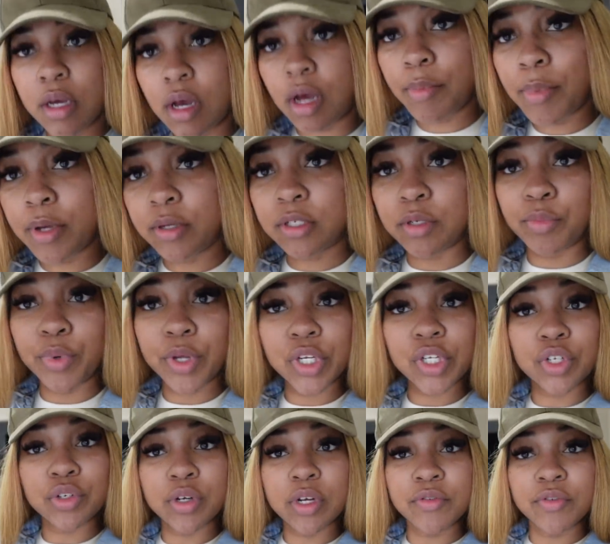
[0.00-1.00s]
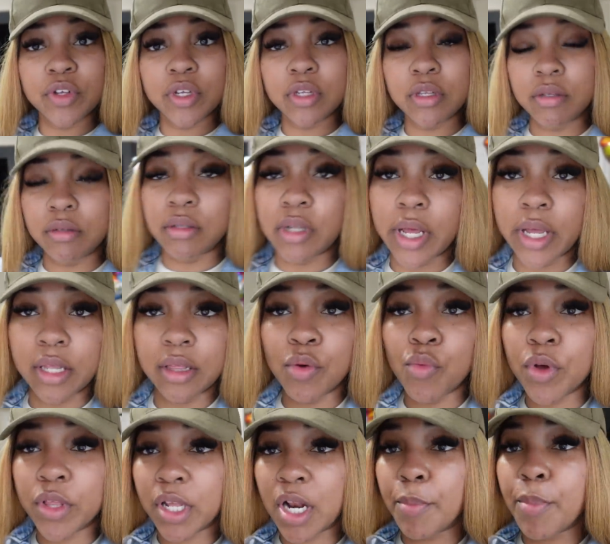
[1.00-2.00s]
I'll post a picture of it, like the
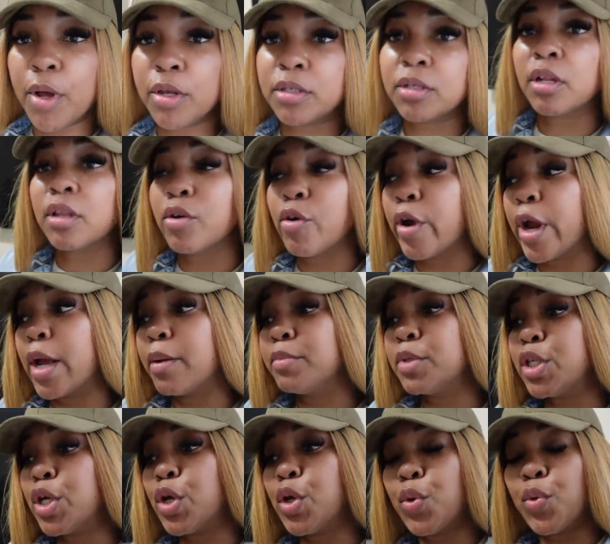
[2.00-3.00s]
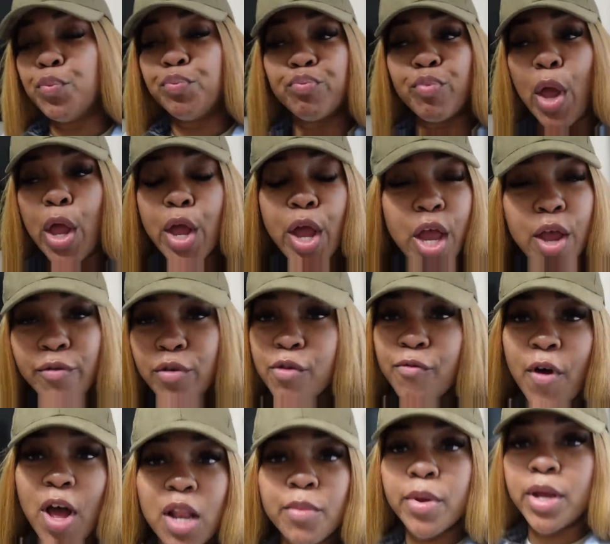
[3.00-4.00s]
one that I posted on the gram, so... If you
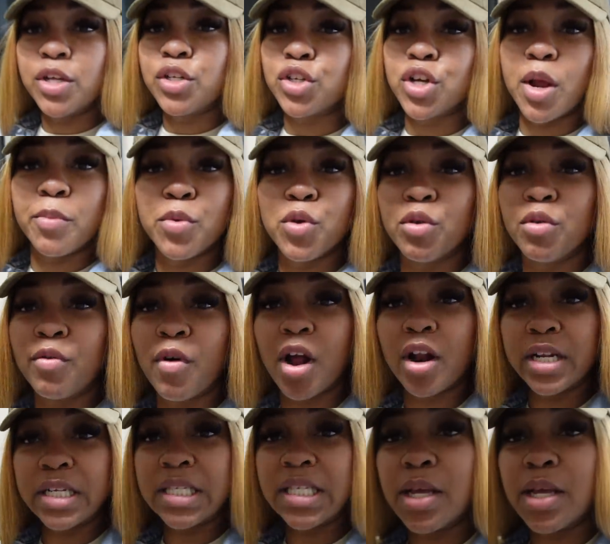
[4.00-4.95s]
follow me on Instagram, you would have already